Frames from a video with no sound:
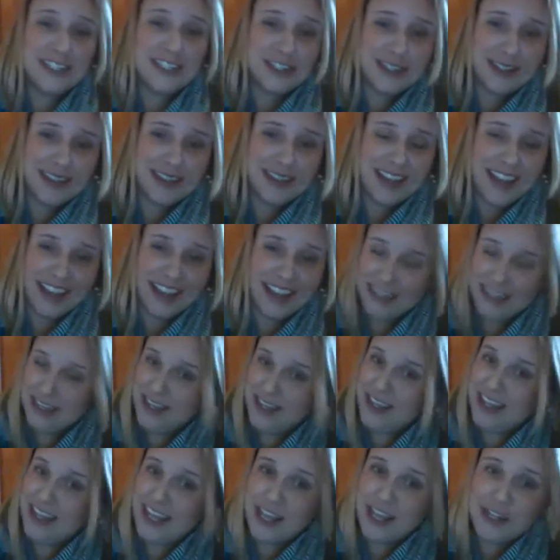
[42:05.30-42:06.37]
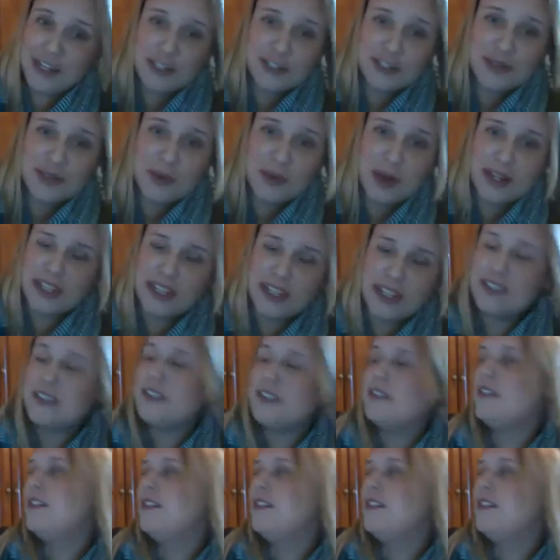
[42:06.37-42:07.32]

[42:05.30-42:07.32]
here's the thing. In your 20s,